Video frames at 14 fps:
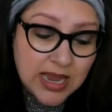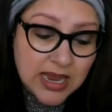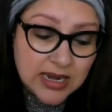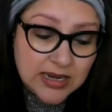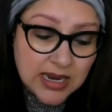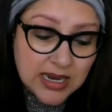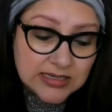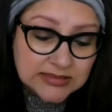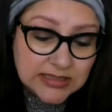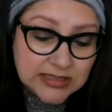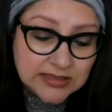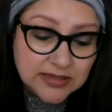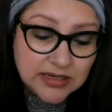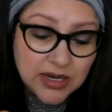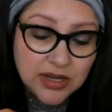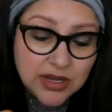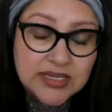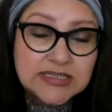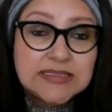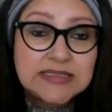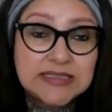And I said,
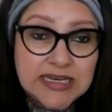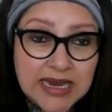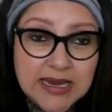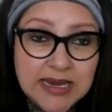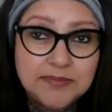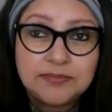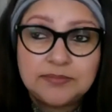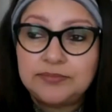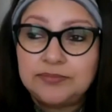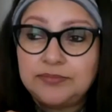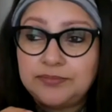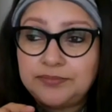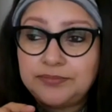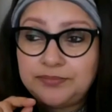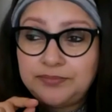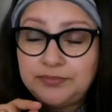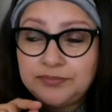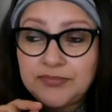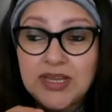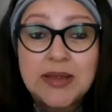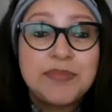the same
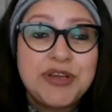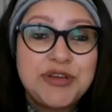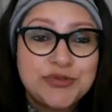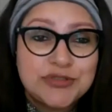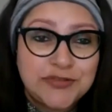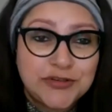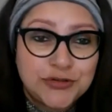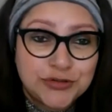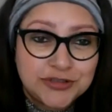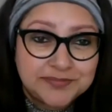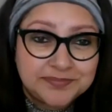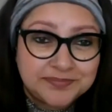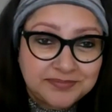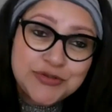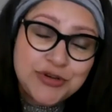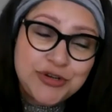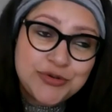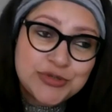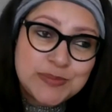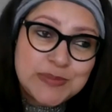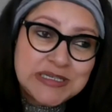can be used for good. It's no
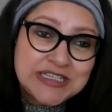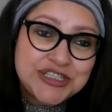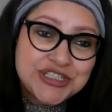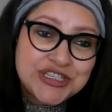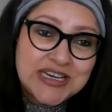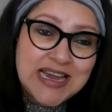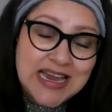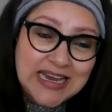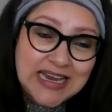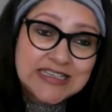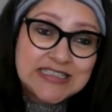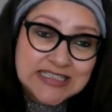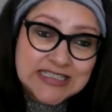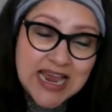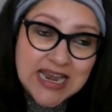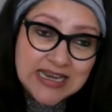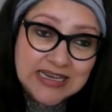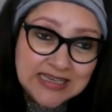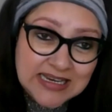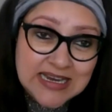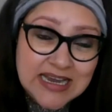use me teaching kids
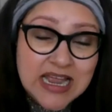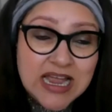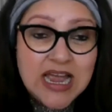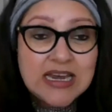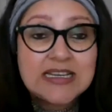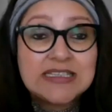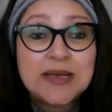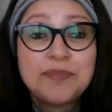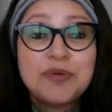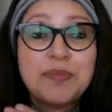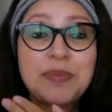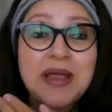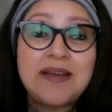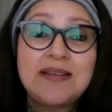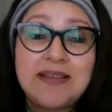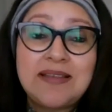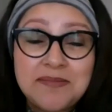anything unless I'm preparing